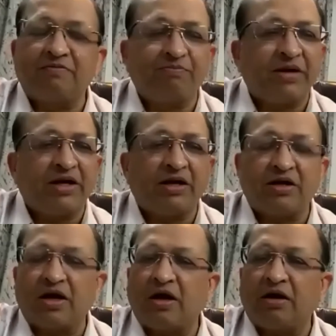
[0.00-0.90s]
been
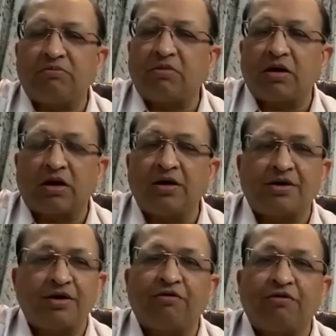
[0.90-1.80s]
a
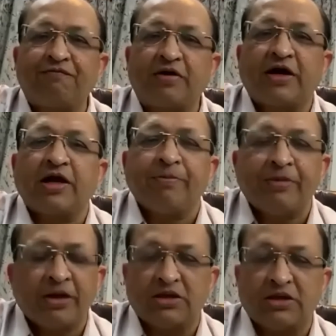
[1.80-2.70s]
country of
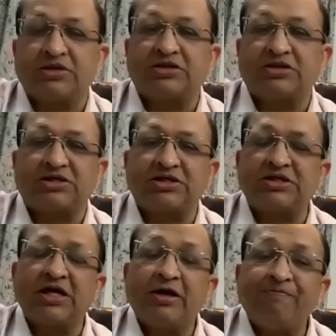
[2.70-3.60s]
criminals